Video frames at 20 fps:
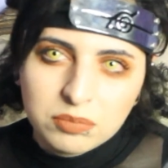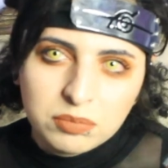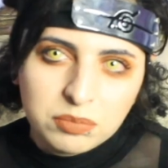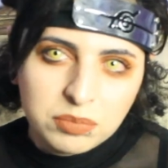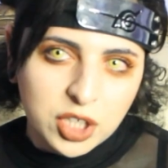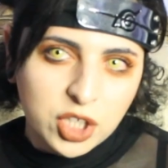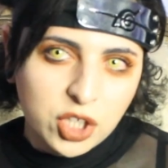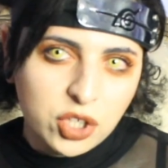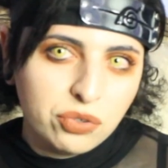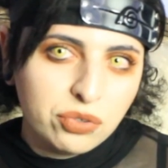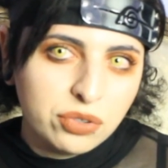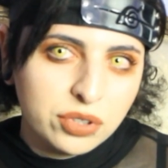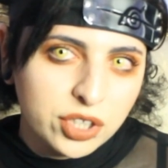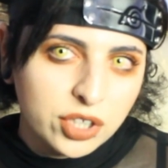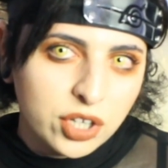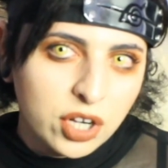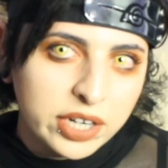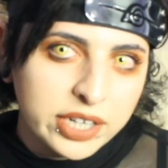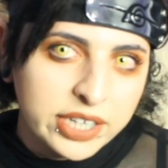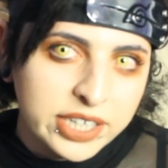
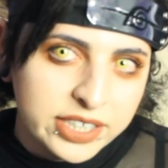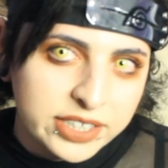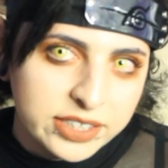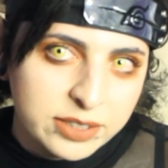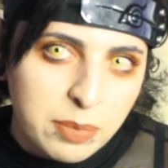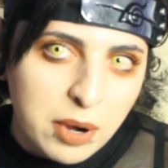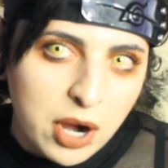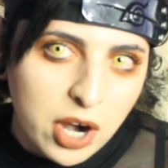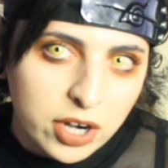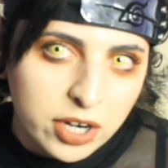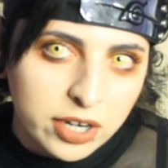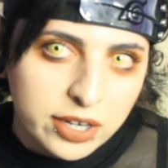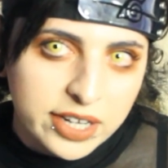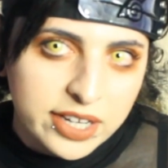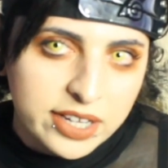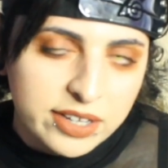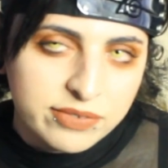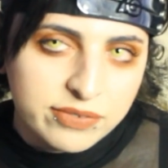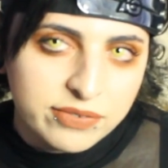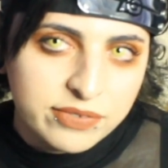peculiar on his part
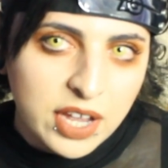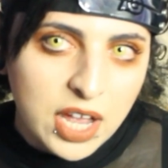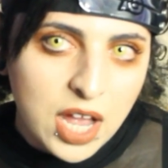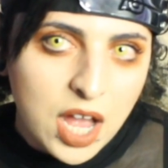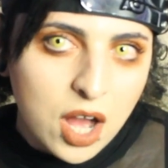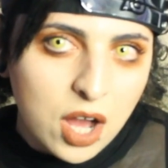if